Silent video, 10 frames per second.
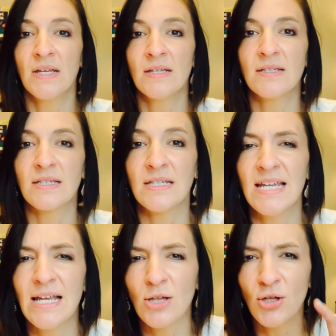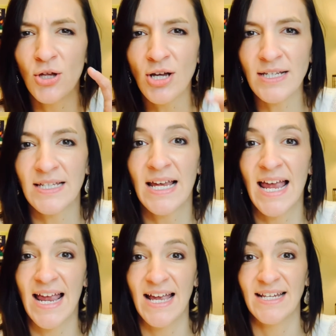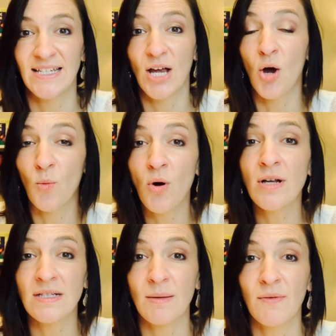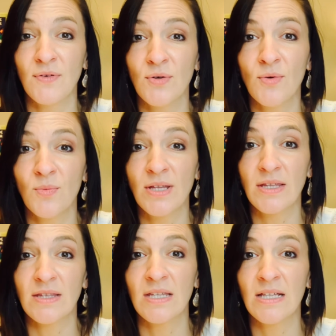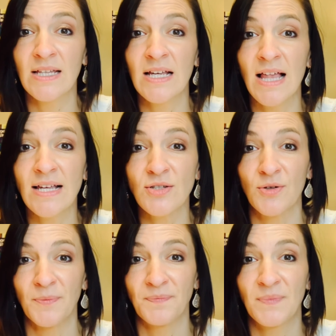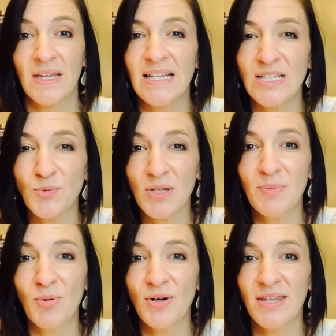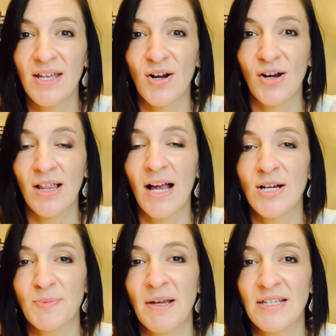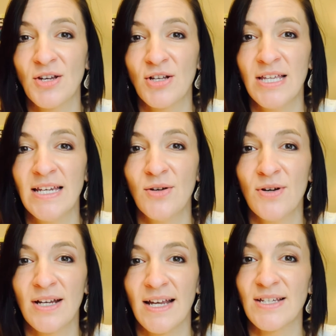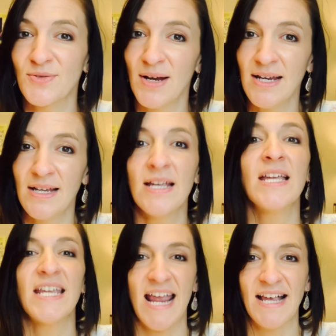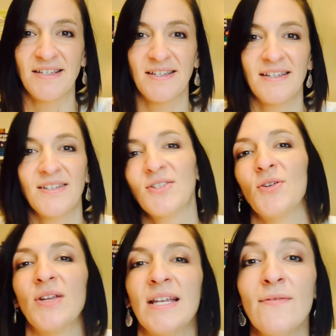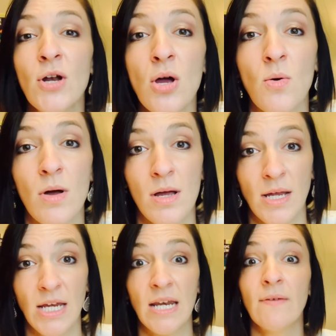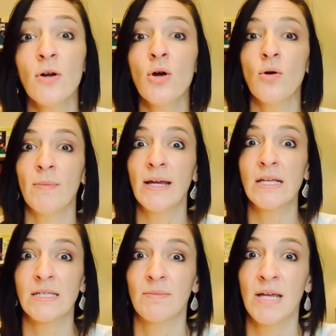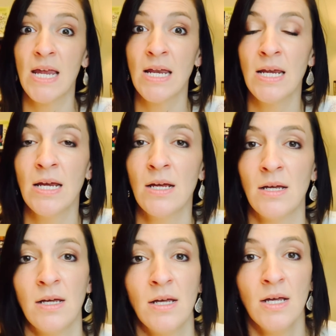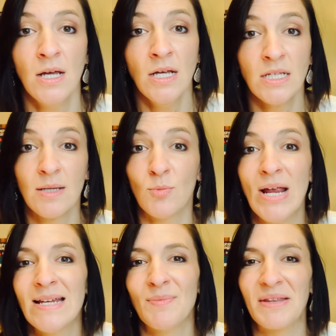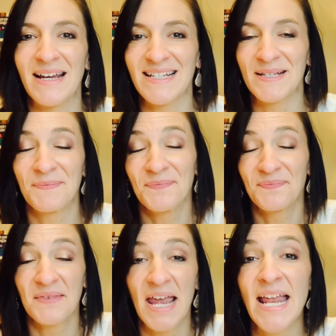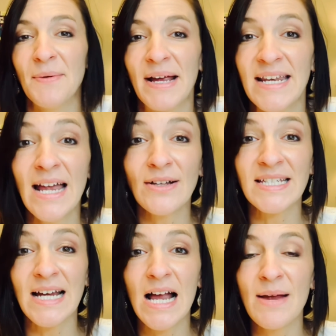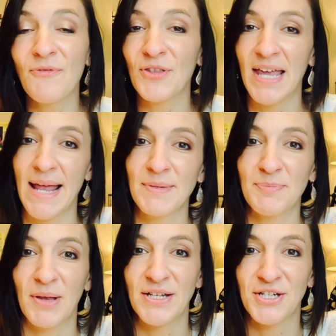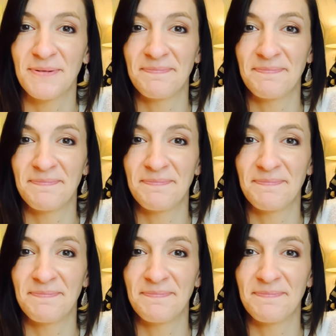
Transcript: sneak looks and award some of you with the clean classroom because it's really important that our, our spaces are clean and organized, right? Yes. So you never know. You never know. We might get some candy, some random things. Anyway, now it's time for the Adams Pledge.